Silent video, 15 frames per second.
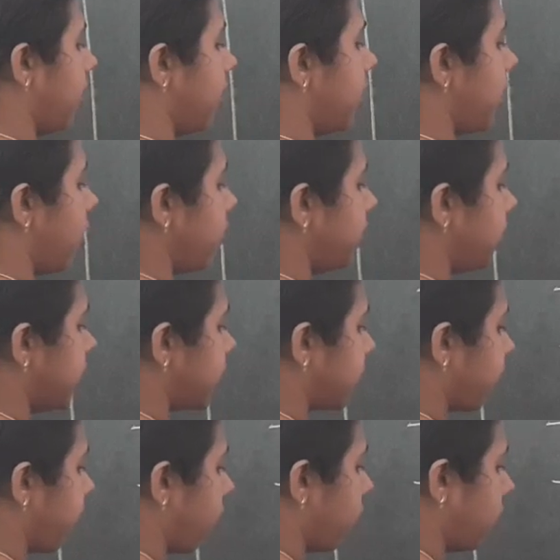Now it is
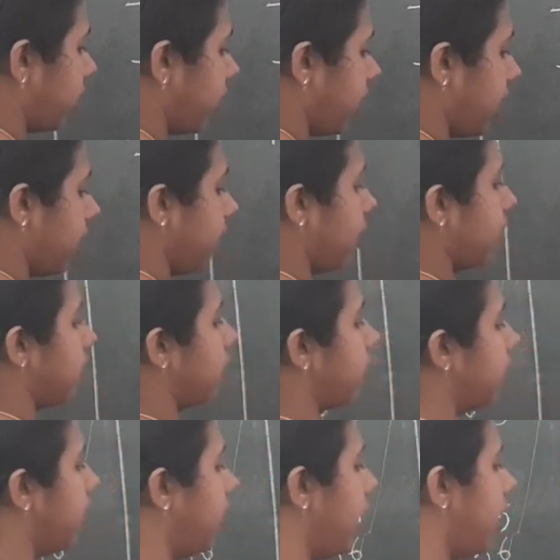40.
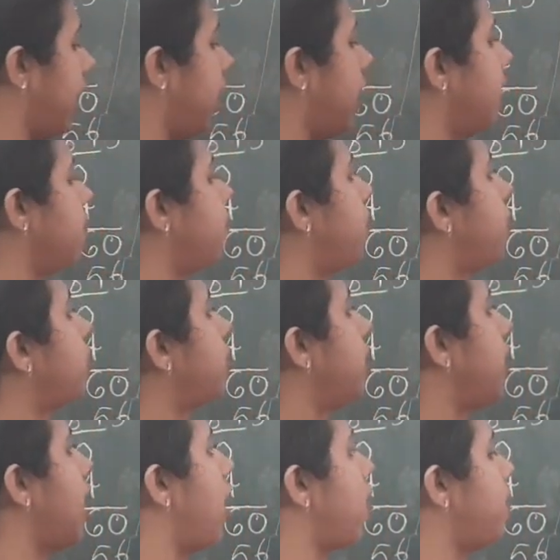In
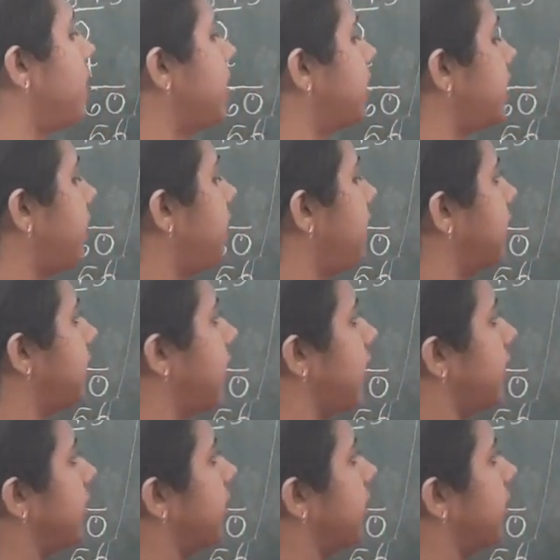40, how many sevens are